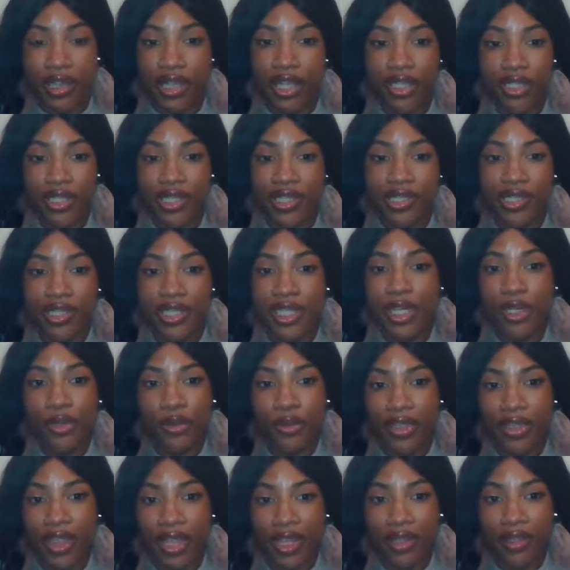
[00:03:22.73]
There's a
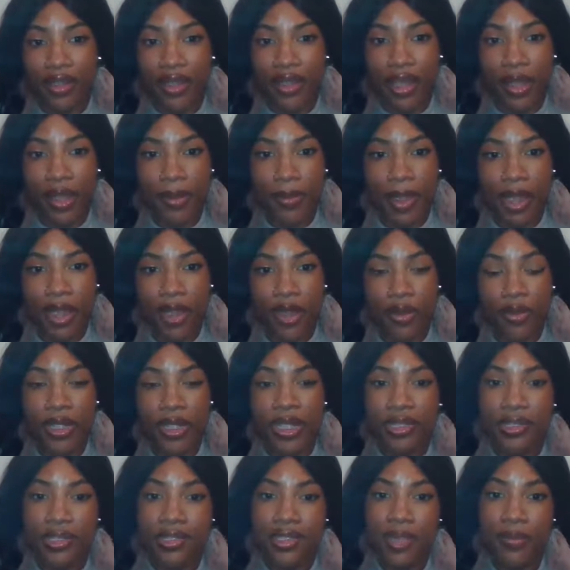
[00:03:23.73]
secret that could come out.
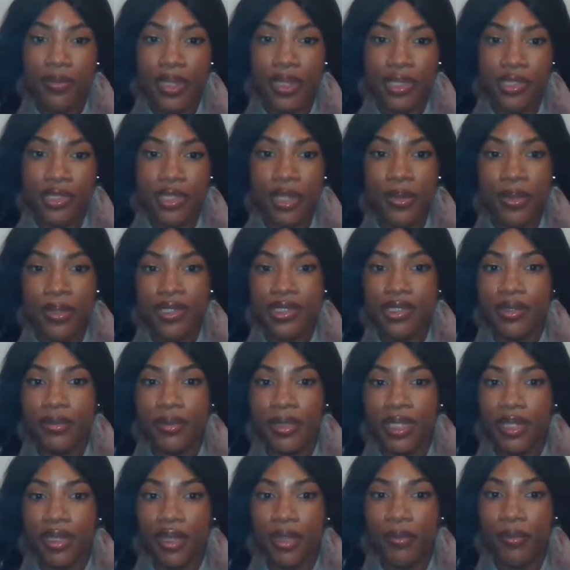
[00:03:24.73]
Something's going to
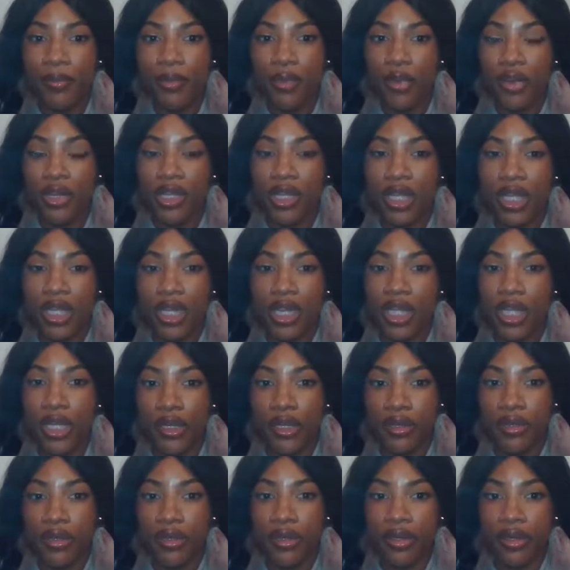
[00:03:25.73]
become more
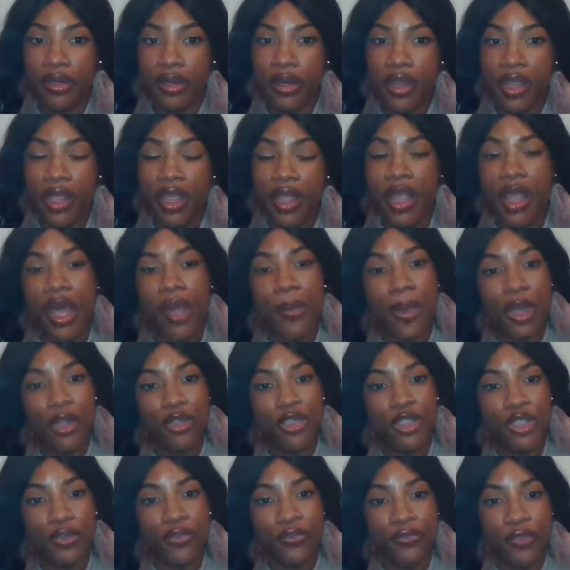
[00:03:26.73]
clear
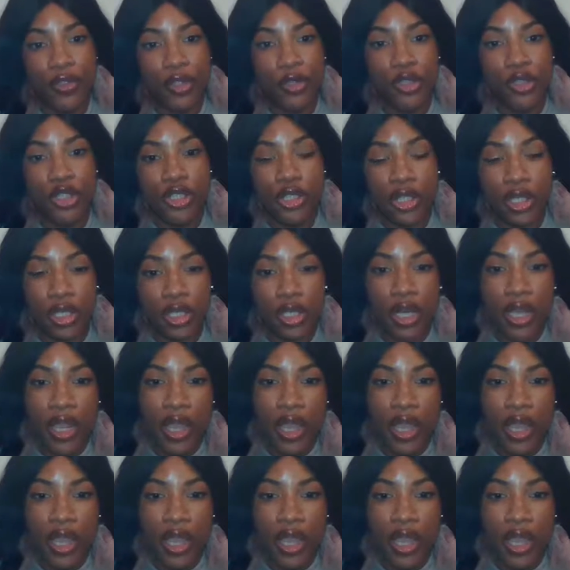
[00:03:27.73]
about your future,